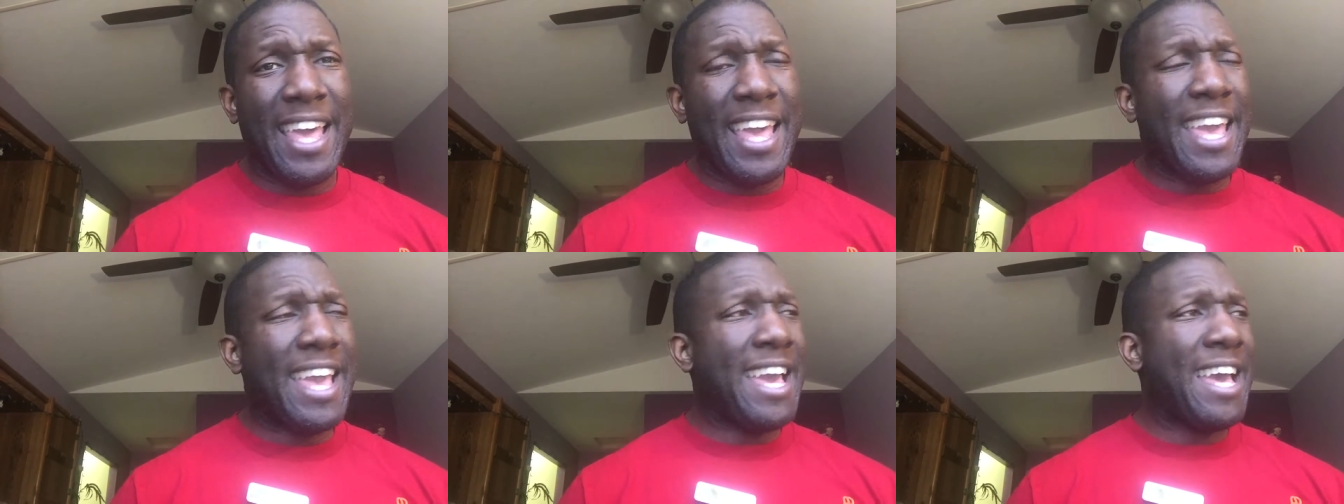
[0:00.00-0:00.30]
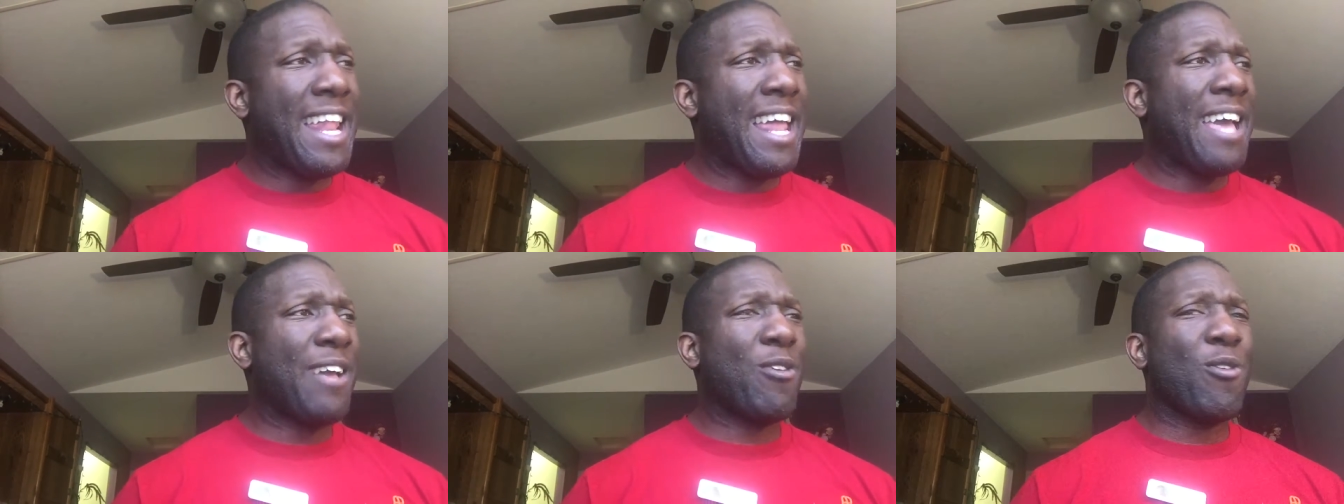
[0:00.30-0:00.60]

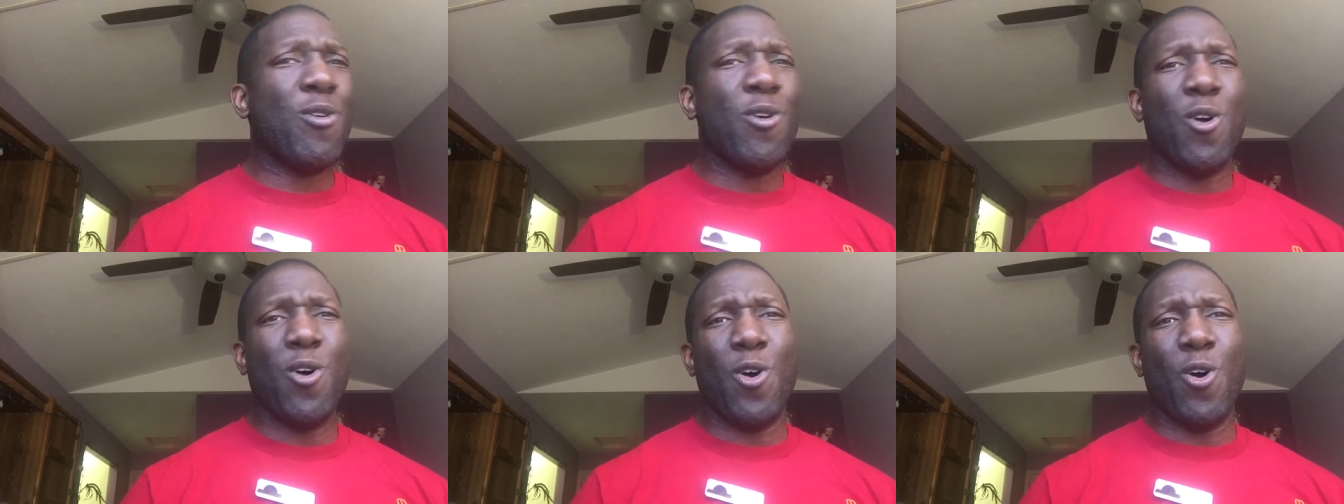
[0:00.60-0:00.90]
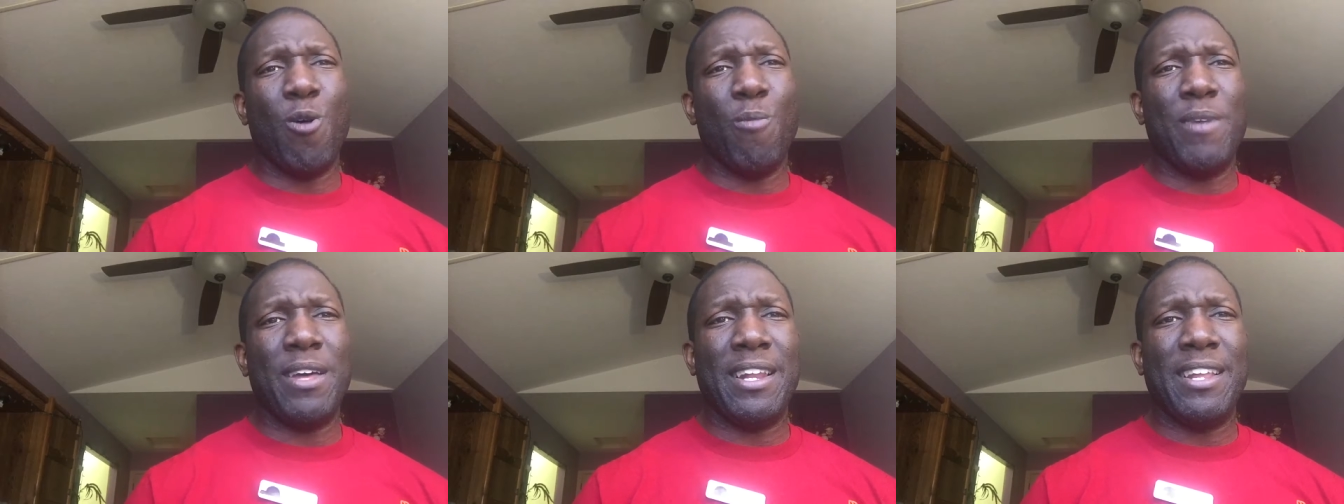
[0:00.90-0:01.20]
and I go
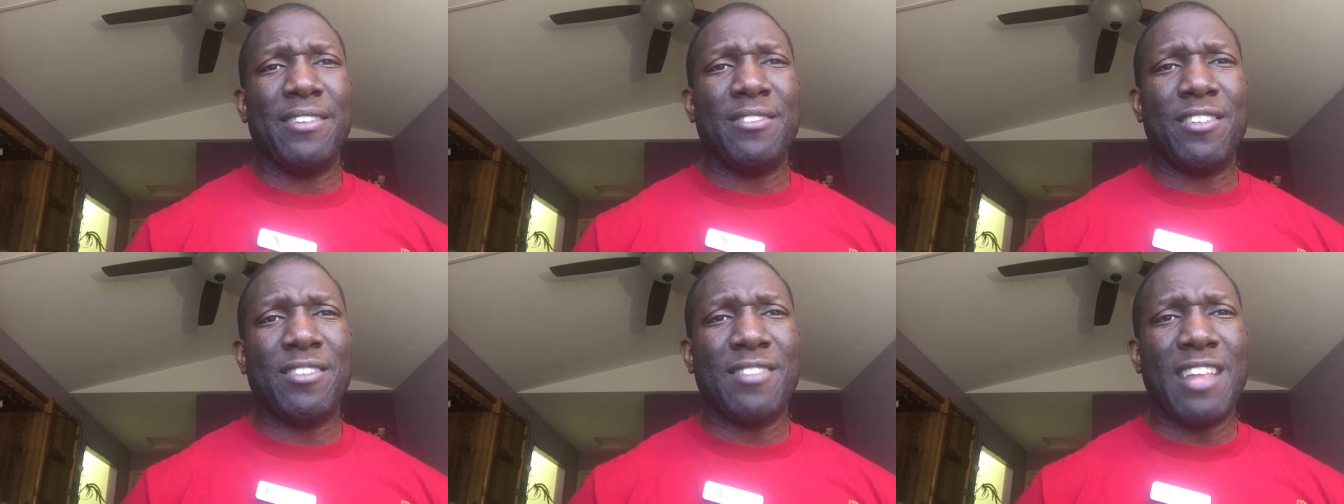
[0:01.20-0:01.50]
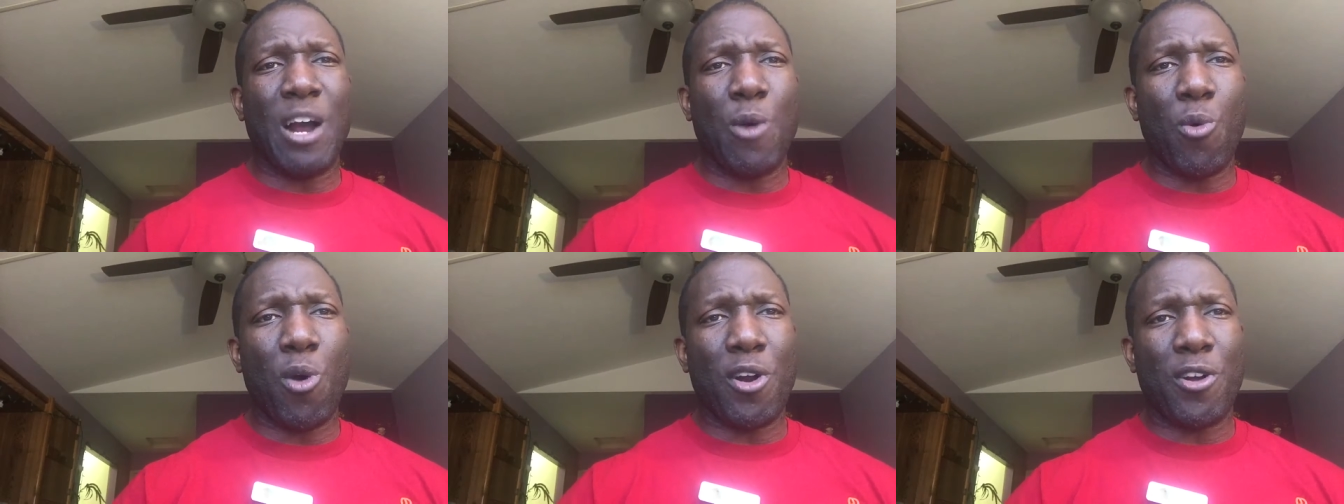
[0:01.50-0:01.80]
home and it's just
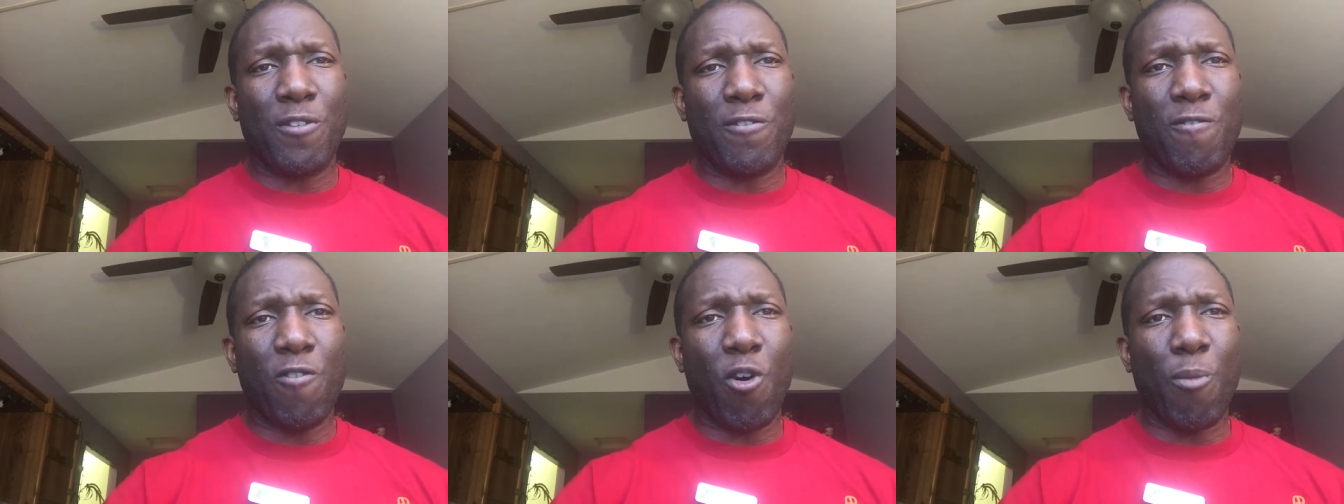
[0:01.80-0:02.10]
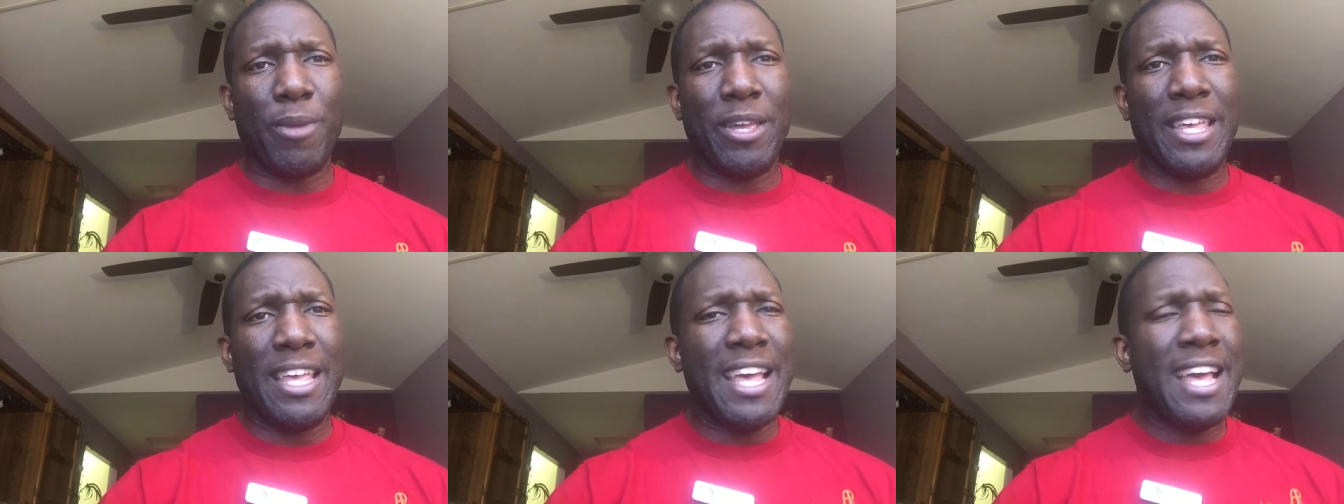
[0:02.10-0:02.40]
not working for
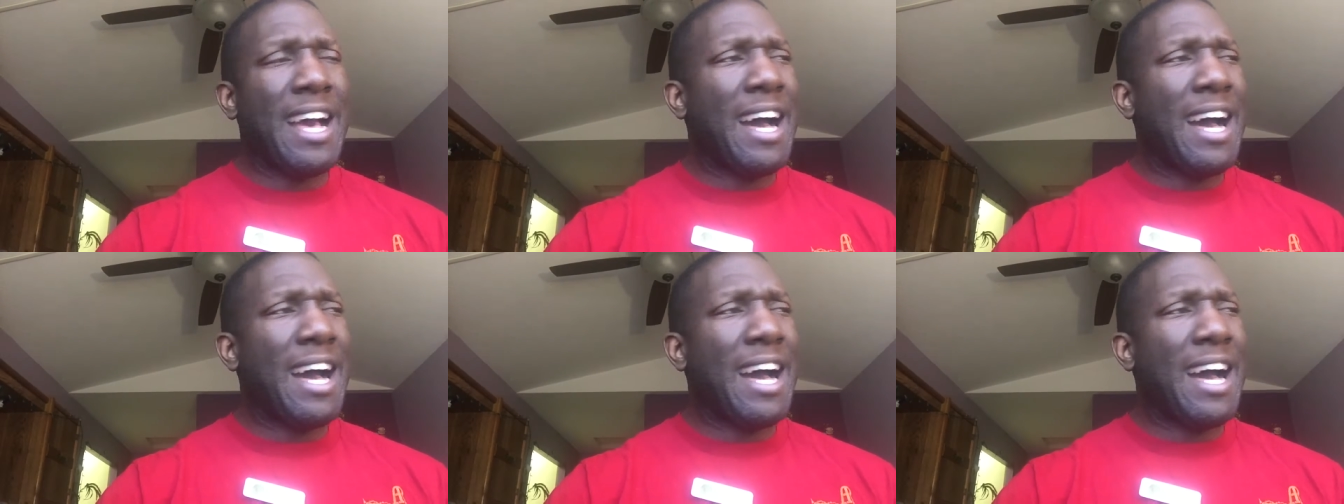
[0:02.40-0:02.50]
me.